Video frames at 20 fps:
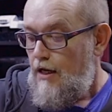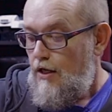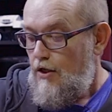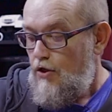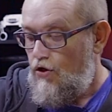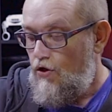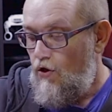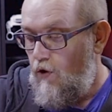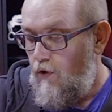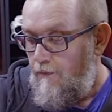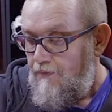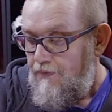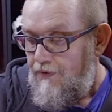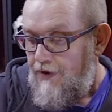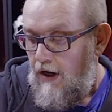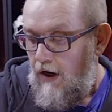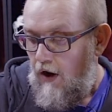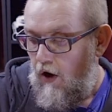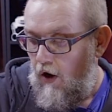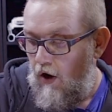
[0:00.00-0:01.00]
So
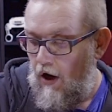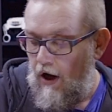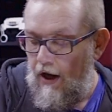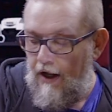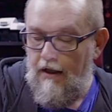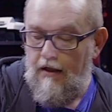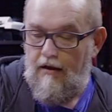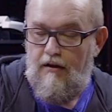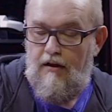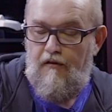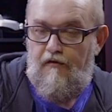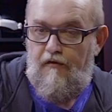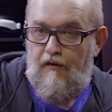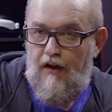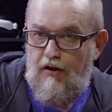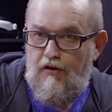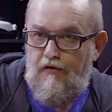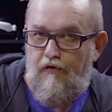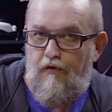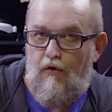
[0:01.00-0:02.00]
on the
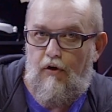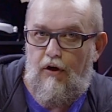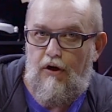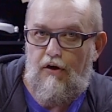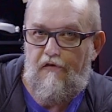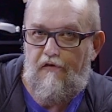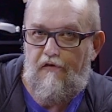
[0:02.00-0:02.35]
FlashForge